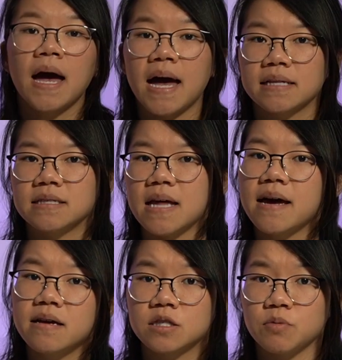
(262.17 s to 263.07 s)
Add to
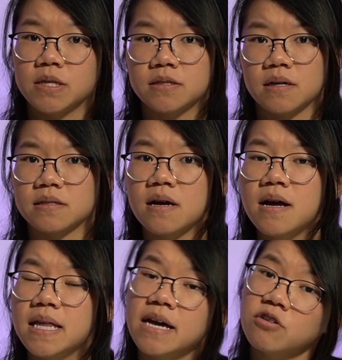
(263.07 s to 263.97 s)
that, as we discussed
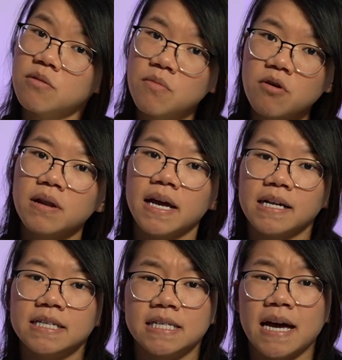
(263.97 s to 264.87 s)
earlier, you're more
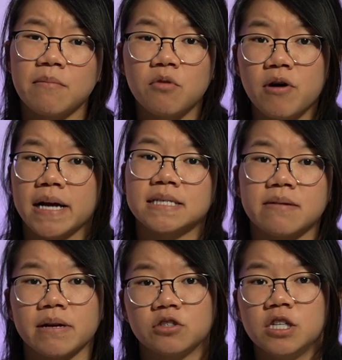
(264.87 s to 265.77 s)
likely to get more
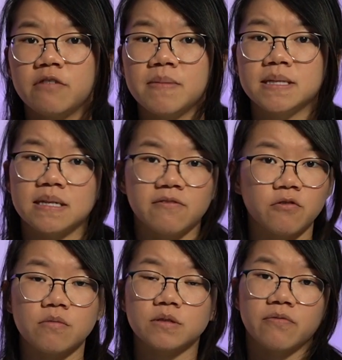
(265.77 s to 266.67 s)
academic achievements in
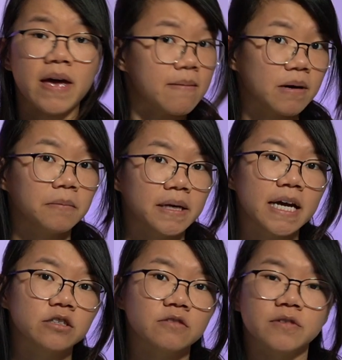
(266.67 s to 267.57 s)
forms of a
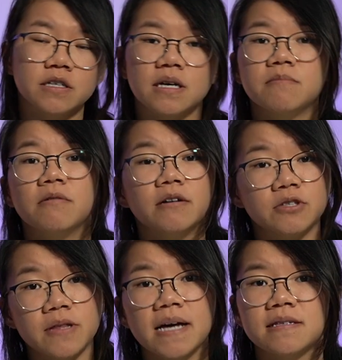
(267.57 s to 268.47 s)
publication, for example,
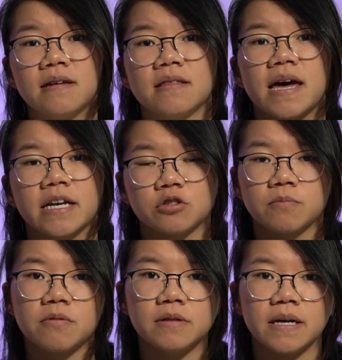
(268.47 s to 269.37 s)
so that's another extra
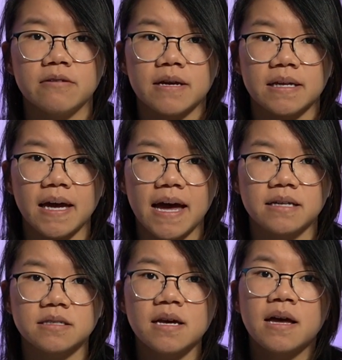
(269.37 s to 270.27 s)
point that you can
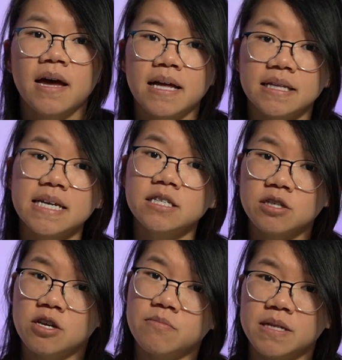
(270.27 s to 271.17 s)
get. And these
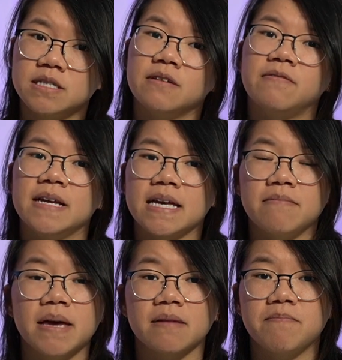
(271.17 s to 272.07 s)
cumulatively can
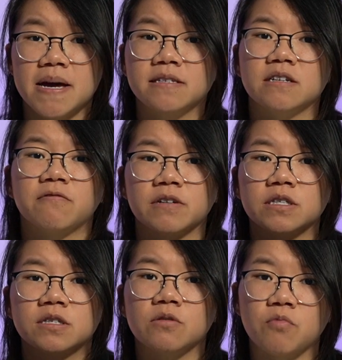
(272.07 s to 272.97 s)
make a big
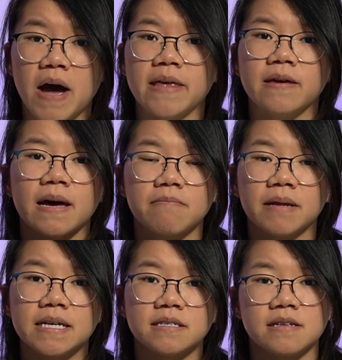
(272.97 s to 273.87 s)
difference to where you get
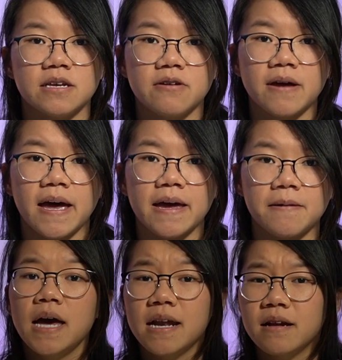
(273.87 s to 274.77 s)
placed place in the UK.
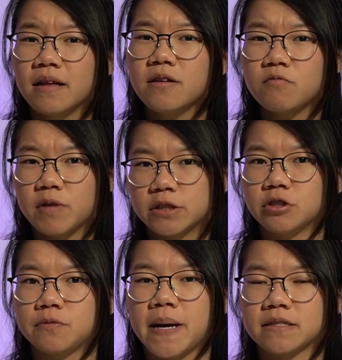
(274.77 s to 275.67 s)
In another
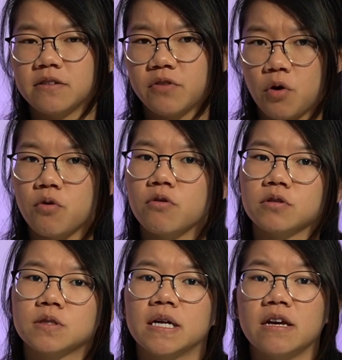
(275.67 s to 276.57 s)
retrospective
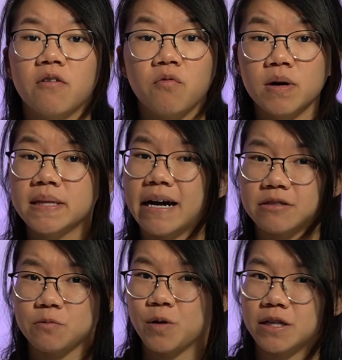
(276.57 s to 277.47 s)
cohort study of
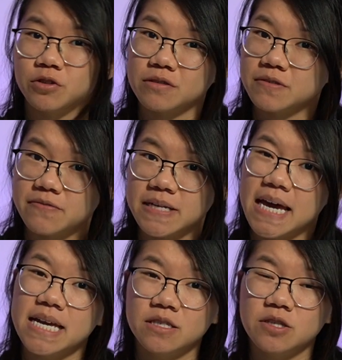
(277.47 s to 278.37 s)

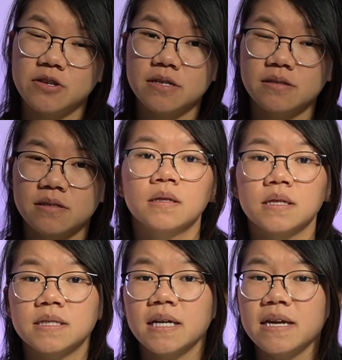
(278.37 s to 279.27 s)
1,158 students,
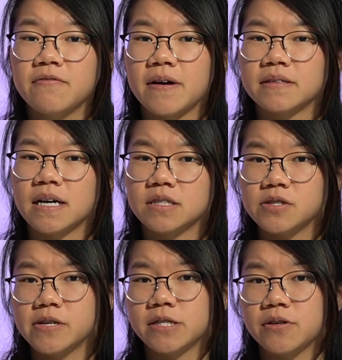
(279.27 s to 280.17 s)
the study found that
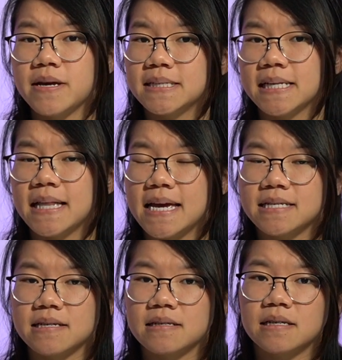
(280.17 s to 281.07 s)
students who
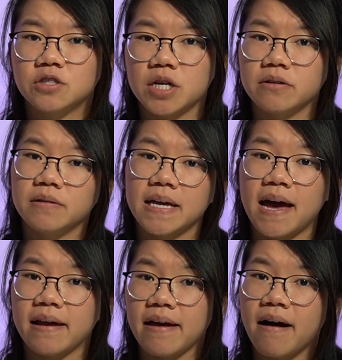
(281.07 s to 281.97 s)
intercalated generally
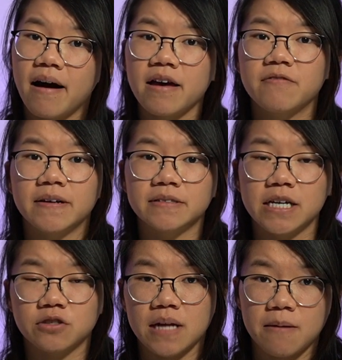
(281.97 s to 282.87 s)
had a higher
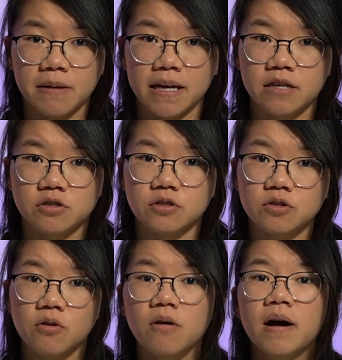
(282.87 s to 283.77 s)
foundation application score,